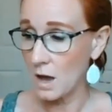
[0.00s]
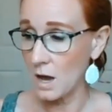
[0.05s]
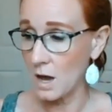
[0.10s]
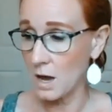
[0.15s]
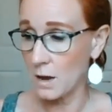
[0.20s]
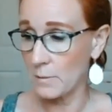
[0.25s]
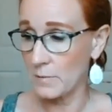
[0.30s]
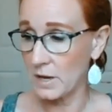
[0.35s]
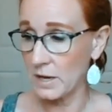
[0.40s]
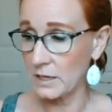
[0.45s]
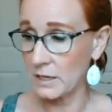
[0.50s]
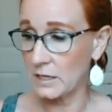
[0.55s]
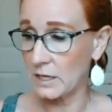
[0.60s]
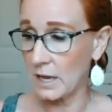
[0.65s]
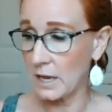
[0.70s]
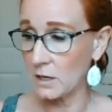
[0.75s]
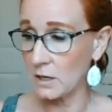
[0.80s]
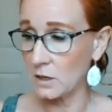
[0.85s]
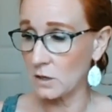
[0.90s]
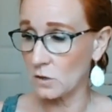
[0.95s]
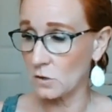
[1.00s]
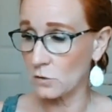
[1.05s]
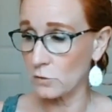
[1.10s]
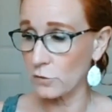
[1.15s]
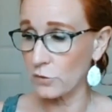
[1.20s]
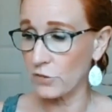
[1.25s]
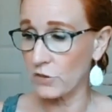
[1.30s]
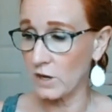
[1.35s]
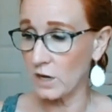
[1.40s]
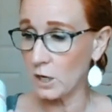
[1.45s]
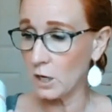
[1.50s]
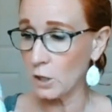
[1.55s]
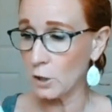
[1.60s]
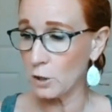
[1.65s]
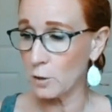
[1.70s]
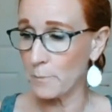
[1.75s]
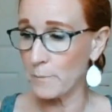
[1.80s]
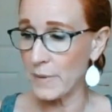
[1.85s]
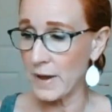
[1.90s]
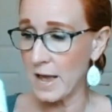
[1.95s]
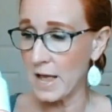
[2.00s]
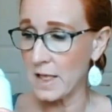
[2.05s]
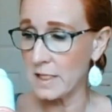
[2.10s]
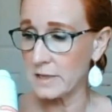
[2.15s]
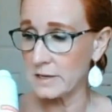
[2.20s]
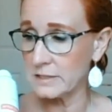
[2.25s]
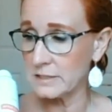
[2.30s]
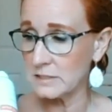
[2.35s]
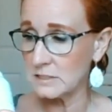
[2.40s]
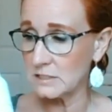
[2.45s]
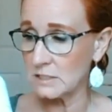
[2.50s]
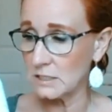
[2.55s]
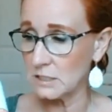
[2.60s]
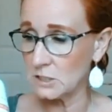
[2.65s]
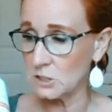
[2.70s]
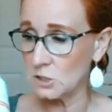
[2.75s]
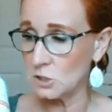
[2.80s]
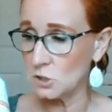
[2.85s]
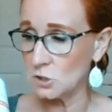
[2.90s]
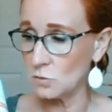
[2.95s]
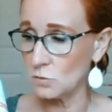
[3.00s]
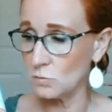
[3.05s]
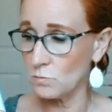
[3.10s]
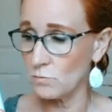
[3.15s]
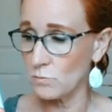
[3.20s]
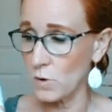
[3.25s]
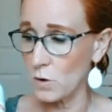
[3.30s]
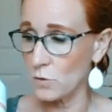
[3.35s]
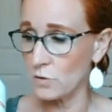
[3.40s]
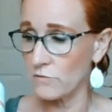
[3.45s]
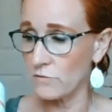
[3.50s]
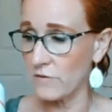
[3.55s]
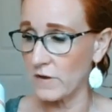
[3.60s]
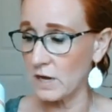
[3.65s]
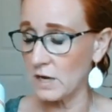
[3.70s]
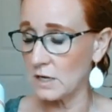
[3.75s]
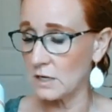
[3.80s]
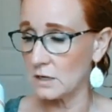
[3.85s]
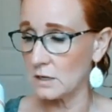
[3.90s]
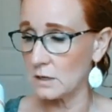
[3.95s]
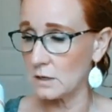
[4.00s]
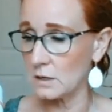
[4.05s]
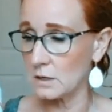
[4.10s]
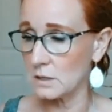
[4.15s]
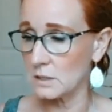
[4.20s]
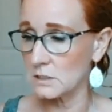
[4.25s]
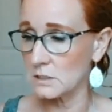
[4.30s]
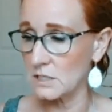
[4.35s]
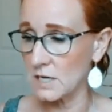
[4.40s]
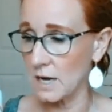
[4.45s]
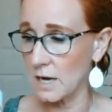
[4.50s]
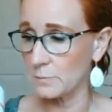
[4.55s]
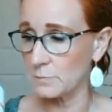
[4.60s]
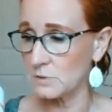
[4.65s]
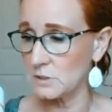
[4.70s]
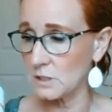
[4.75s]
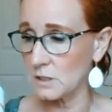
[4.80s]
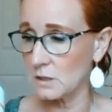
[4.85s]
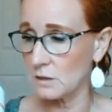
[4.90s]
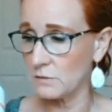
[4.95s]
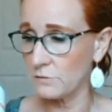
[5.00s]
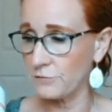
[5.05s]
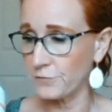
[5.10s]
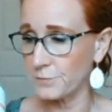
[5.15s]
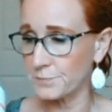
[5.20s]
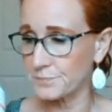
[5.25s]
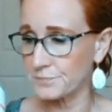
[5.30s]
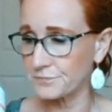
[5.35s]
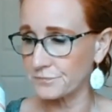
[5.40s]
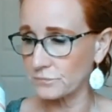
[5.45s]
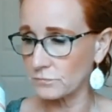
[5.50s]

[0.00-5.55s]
um, get your thinker, balance, in tune, motivate, adaptive